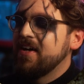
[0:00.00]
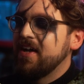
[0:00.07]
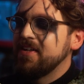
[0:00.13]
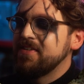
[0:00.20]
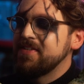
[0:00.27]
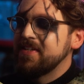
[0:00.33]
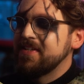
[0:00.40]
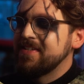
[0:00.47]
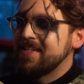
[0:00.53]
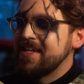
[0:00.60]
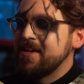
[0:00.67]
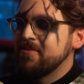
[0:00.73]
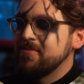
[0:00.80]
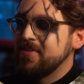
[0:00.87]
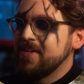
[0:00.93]
hunting
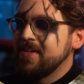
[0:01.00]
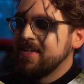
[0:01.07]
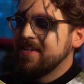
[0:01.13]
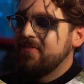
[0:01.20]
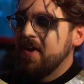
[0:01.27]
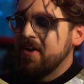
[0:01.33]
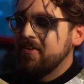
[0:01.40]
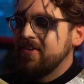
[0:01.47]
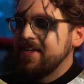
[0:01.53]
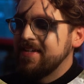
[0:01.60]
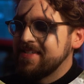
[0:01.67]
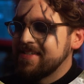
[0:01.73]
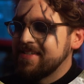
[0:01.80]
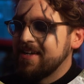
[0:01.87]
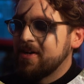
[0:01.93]
down
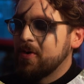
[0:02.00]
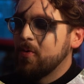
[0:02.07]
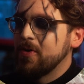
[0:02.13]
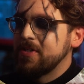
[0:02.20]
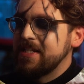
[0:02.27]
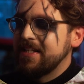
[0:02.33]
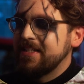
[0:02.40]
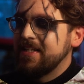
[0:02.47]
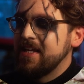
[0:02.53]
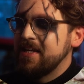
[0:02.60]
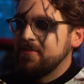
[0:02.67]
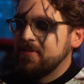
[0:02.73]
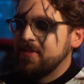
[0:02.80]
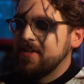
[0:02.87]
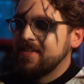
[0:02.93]
various aquatic
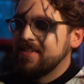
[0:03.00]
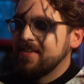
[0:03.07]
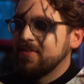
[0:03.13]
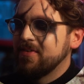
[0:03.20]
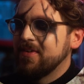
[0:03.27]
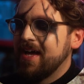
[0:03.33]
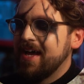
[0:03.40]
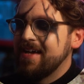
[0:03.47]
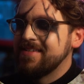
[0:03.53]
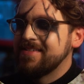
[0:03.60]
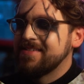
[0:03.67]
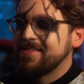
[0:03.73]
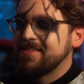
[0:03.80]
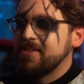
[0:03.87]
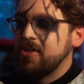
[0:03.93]
life that
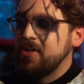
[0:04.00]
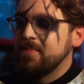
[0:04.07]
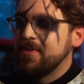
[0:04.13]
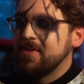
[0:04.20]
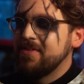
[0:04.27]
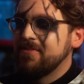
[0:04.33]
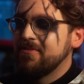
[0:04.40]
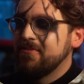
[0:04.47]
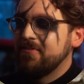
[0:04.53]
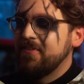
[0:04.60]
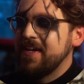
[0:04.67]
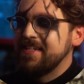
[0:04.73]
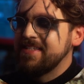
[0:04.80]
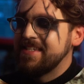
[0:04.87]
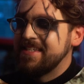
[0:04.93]
has human
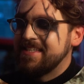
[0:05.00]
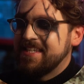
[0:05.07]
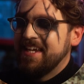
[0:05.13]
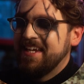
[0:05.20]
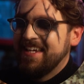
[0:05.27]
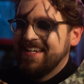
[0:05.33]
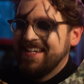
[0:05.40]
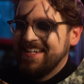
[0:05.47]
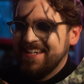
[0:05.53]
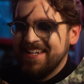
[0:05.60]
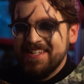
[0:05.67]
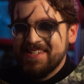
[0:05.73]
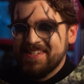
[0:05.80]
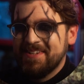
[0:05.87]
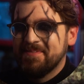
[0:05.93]
faces.
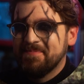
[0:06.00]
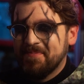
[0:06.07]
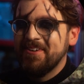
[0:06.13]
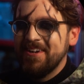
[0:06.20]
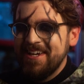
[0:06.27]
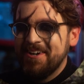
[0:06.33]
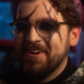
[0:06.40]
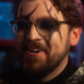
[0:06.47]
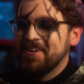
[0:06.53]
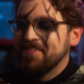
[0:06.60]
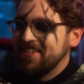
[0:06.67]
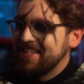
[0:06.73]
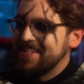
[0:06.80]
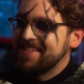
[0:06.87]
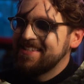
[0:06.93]
It's pretty
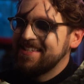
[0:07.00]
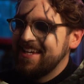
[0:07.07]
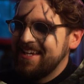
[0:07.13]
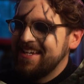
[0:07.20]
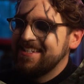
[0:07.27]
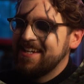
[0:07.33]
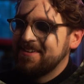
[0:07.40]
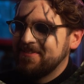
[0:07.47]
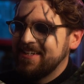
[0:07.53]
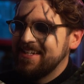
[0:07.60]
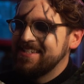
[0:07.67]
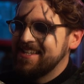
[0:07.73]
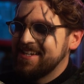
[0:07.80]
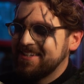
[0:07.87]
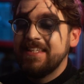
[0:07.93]
horrible. It
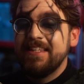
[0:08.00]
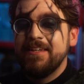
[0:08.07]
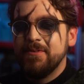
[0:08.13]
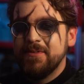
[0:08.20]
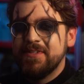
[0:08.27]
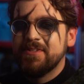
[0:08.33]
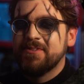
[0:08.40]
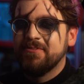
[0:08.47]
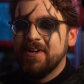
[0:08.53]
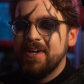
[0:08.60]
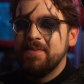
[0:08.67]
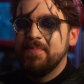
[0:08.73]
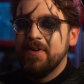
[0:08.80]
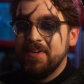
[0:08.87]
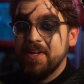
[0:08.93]
definitely is that thing that you would
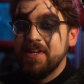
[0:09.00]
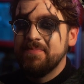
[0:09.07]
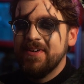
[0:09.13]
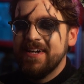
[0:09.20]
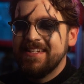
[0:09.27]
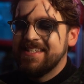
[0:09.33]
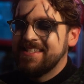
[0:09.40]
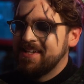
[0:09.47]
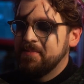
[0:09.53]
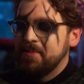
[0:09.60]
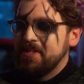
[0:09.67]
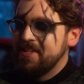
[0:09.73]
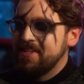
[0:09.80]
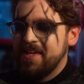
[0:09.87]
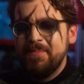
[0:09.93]
describe a nightmare to
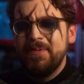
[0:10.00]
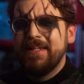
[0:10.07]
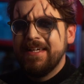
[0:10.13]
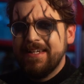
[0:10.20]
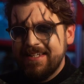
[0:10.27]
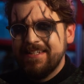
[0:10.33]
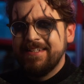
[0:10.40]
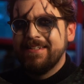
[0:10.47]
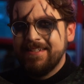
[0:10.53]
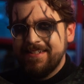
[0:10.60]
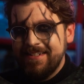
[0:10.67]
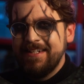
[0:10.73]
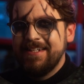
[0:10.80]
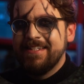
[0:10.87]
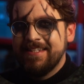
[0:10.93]
someone and they'd be like,
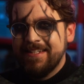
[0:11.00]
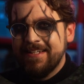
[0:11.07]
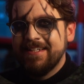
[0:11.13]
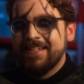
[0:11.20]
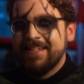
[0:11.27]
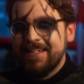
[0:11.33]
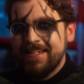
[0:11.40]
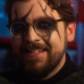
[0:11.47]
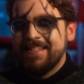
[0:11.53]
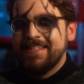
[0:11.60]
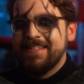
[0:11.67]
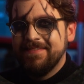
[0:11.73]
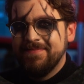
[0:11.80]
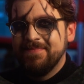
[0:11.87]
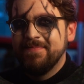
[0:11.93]
you need to get
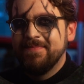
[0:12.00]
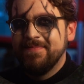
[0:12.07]
some